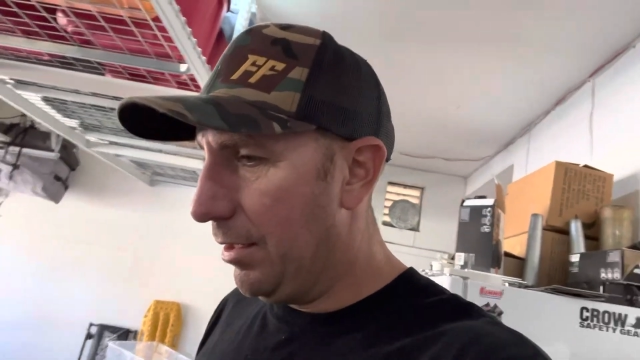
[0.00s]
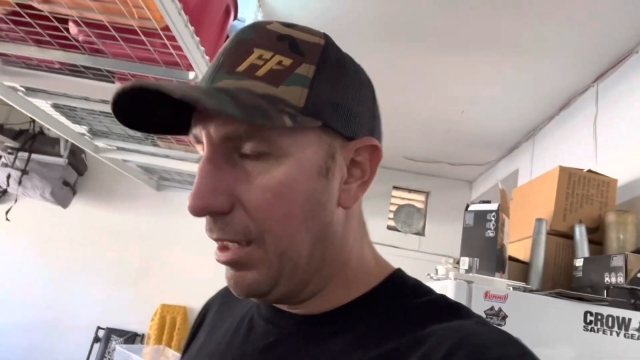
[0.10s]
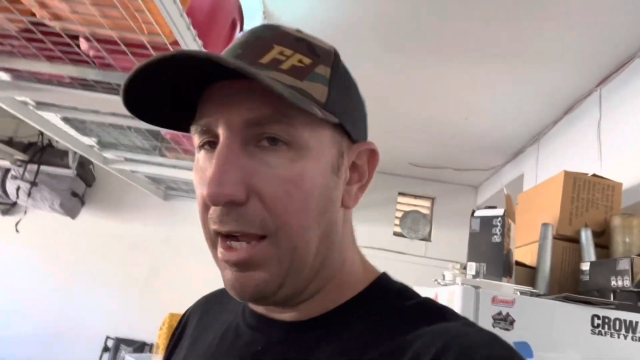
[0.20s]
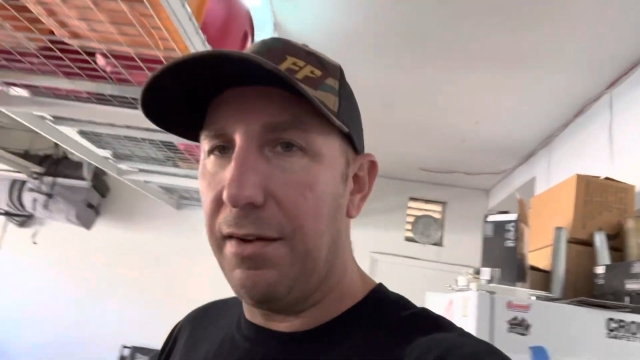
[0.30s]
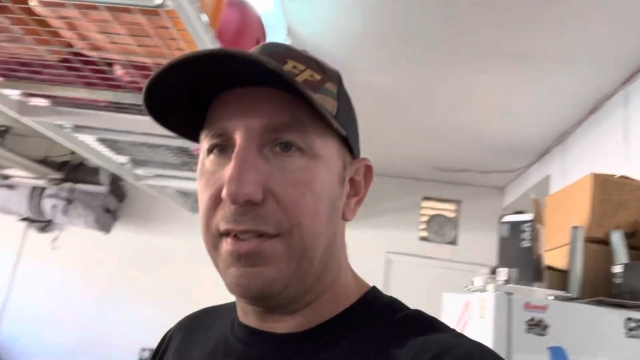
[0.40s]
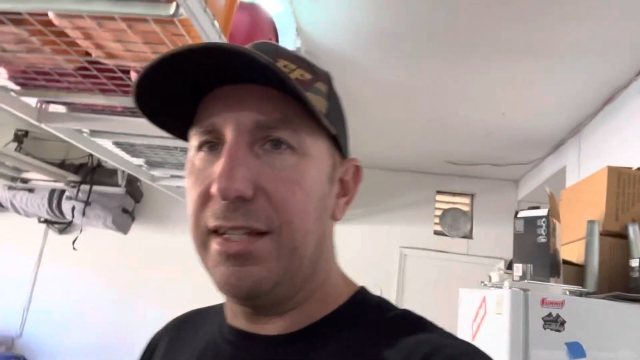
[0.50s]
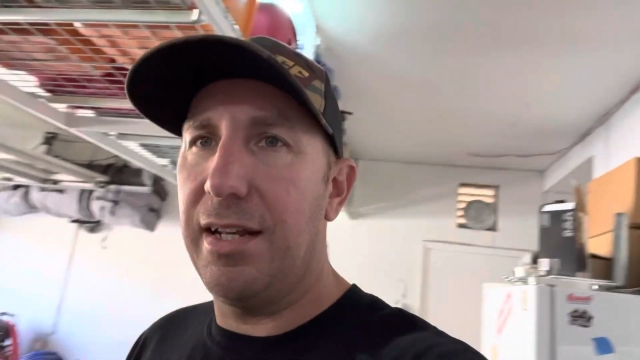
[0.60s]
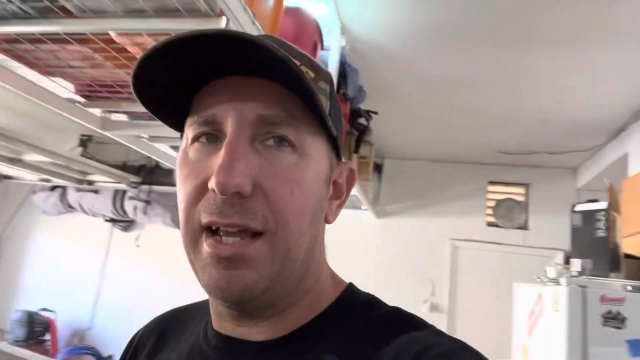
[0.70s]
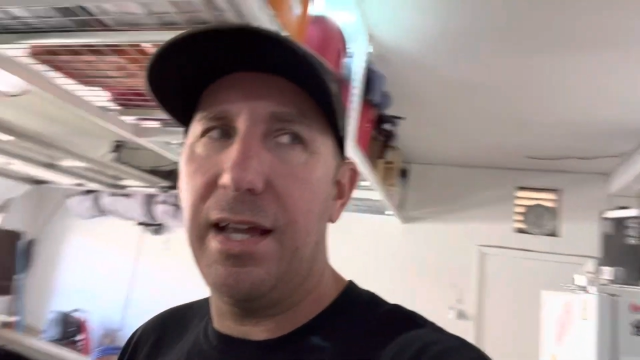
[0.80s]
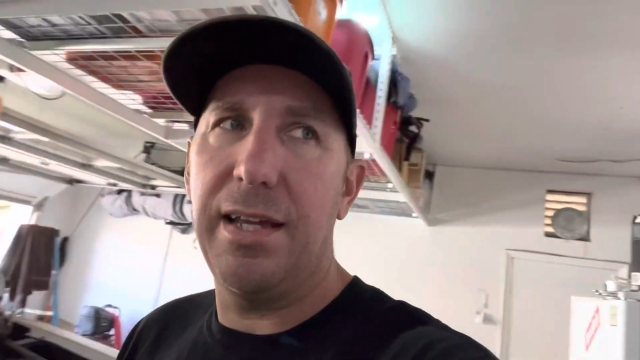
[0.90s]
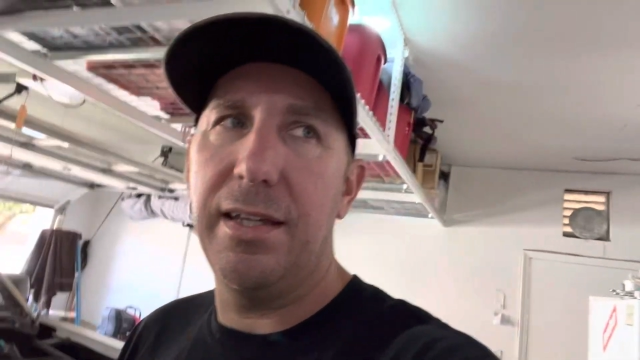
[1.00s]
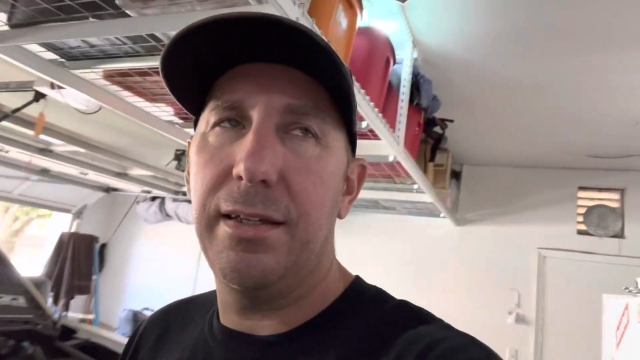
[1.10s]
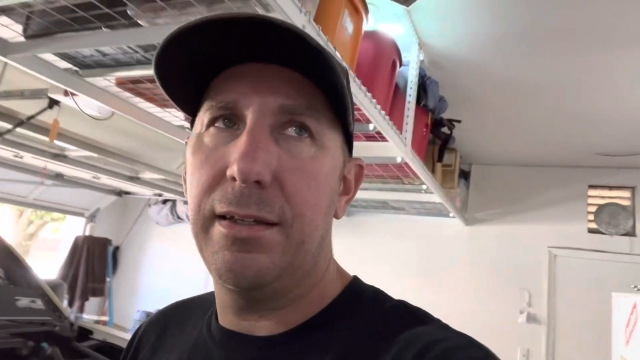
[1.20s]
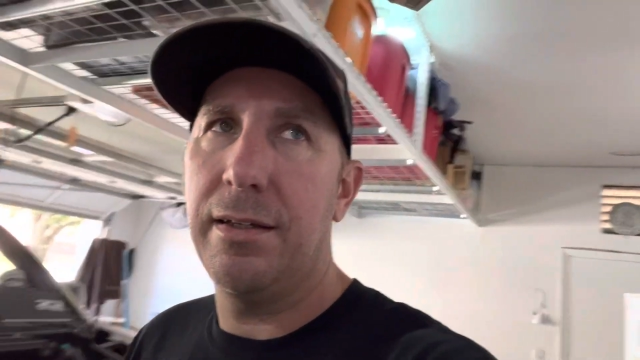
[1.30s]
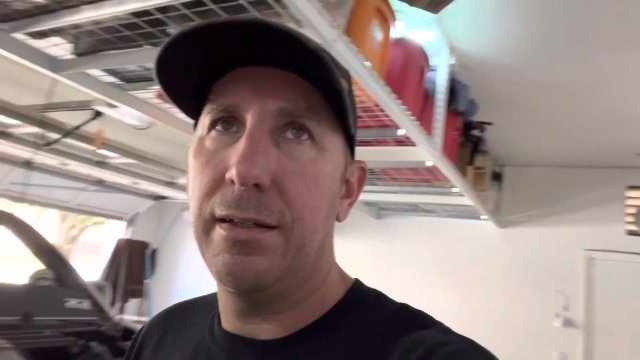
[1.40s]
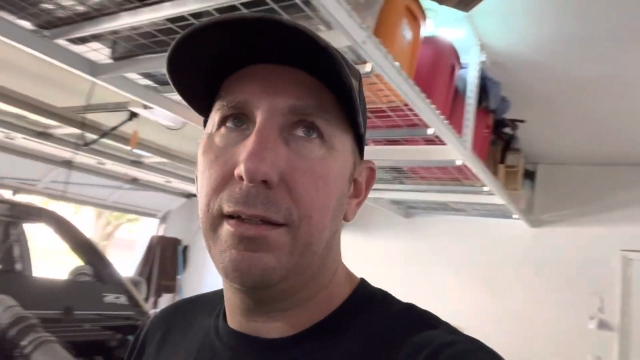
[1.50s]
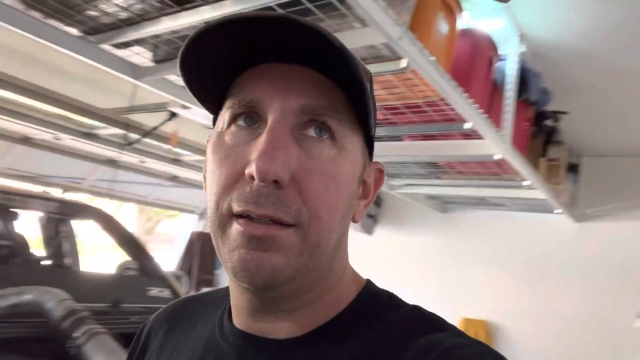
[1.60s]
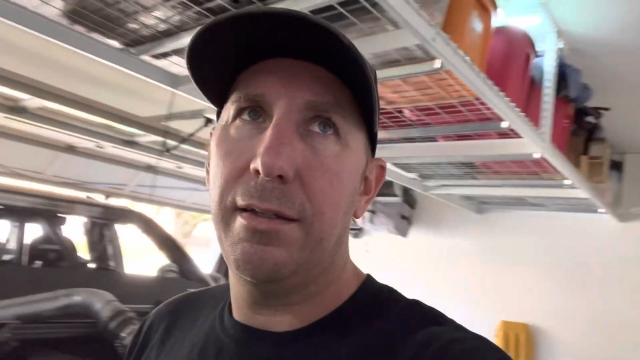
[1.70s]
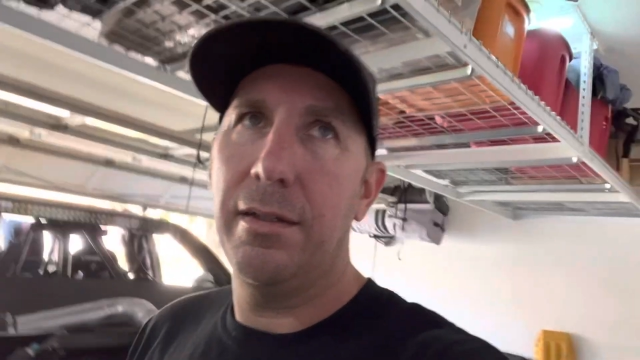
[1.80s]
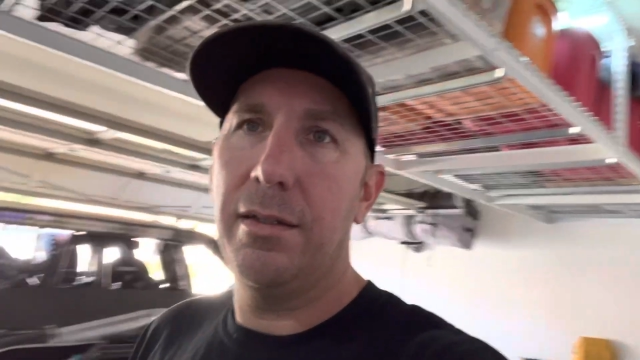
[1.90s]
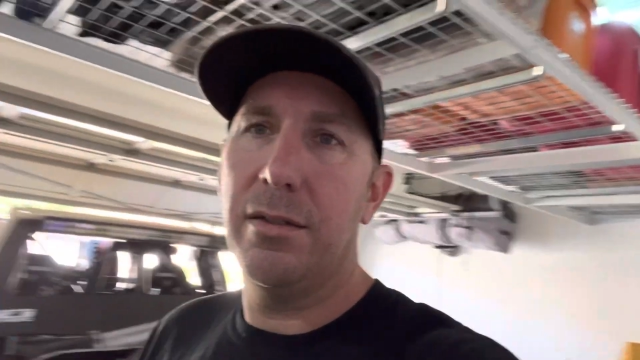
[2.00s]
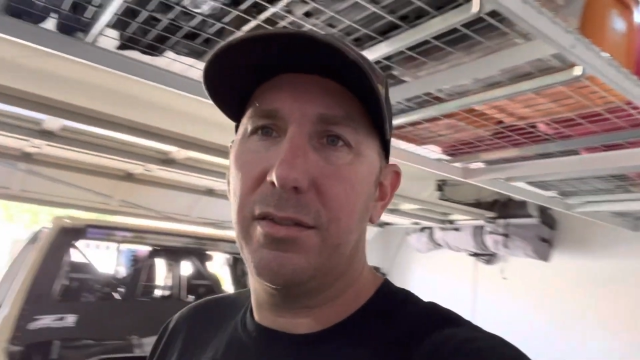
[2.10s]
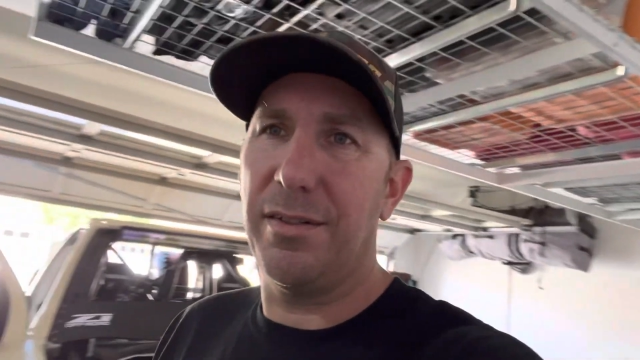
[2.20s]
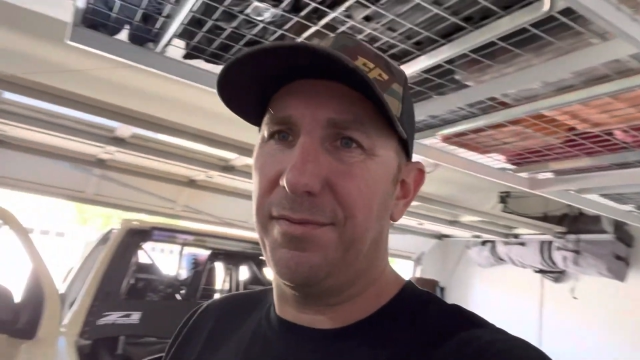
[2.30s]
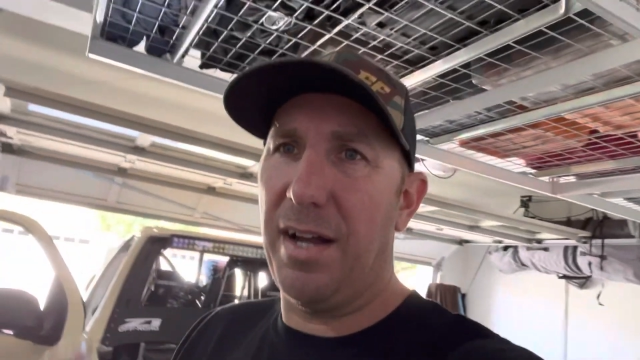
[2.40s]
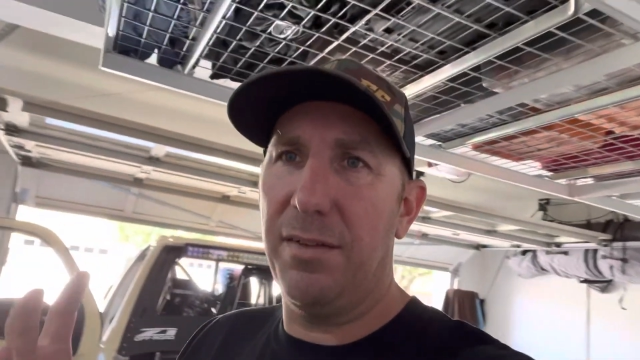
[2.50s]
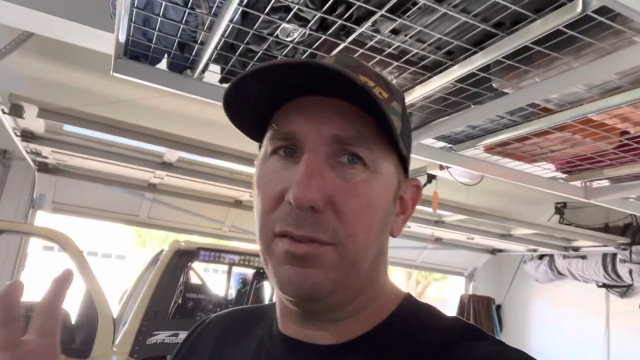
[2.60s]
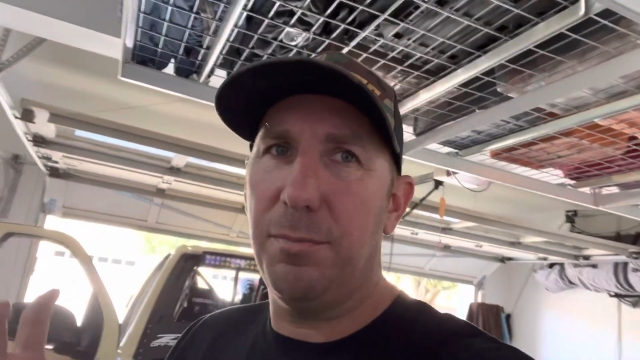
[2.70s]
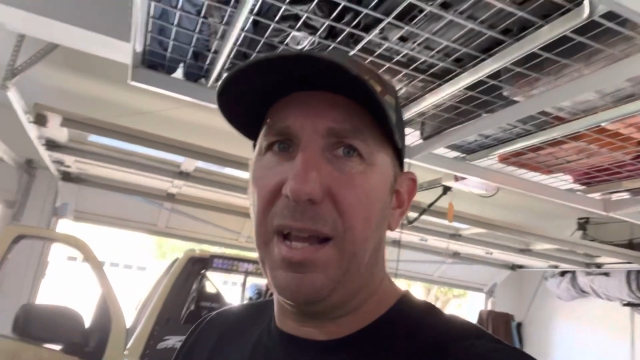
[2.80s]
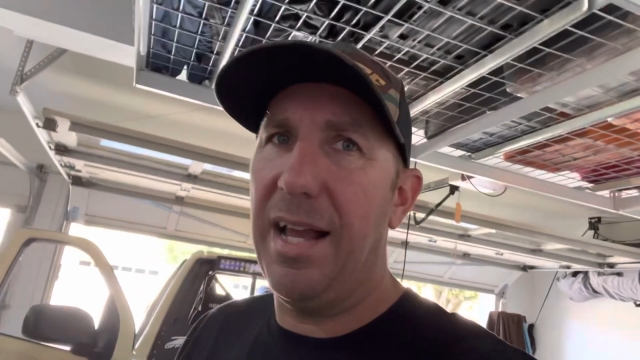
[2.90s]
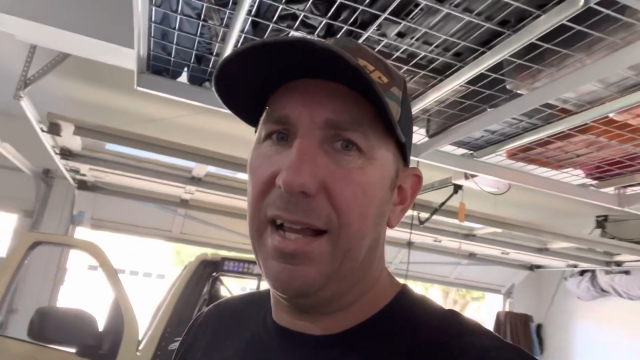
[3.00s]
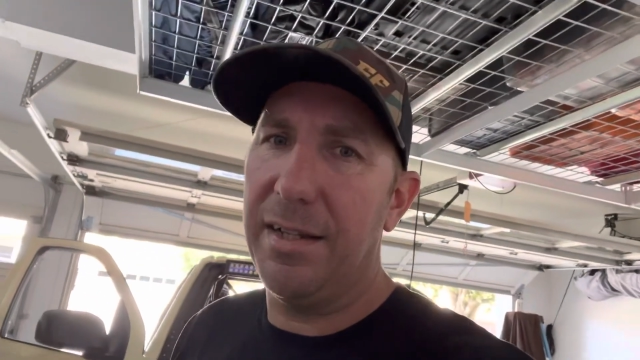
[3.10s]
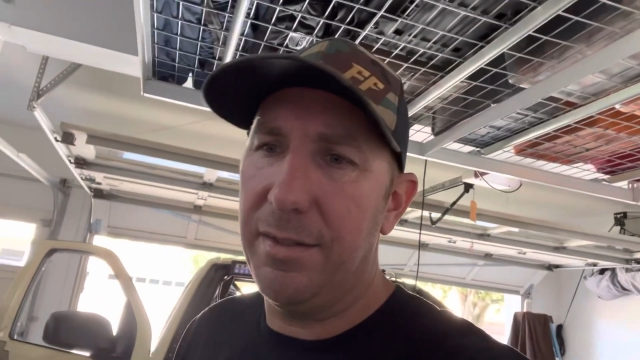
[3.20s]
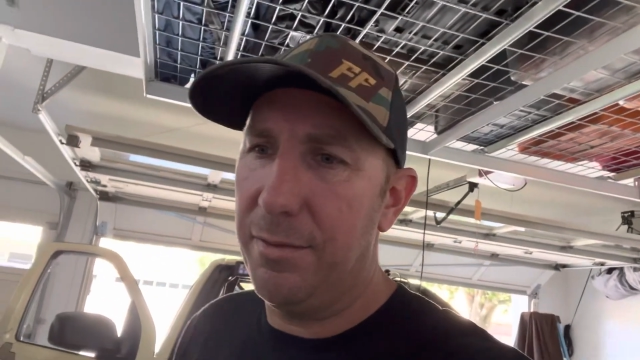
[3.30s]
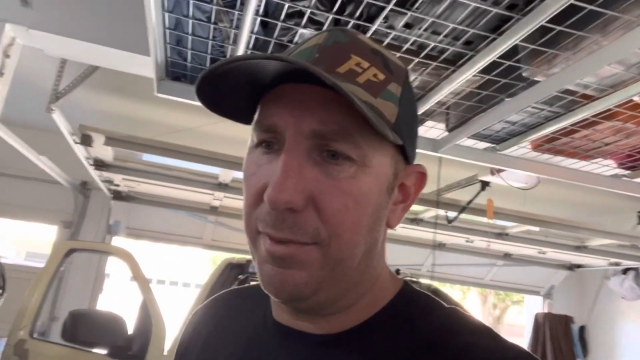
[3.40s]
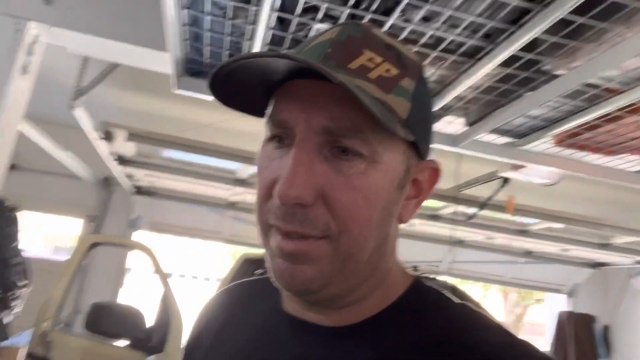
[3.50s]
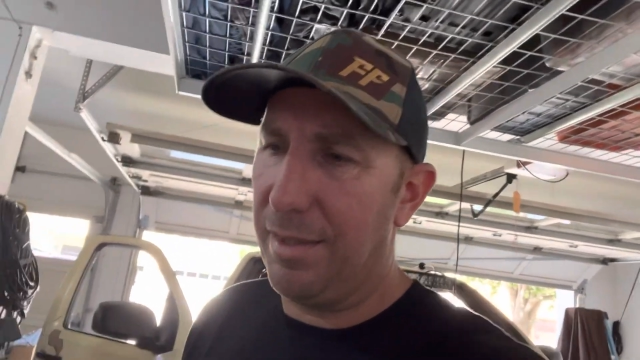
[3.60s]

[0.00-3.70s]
I have to get a survival bag with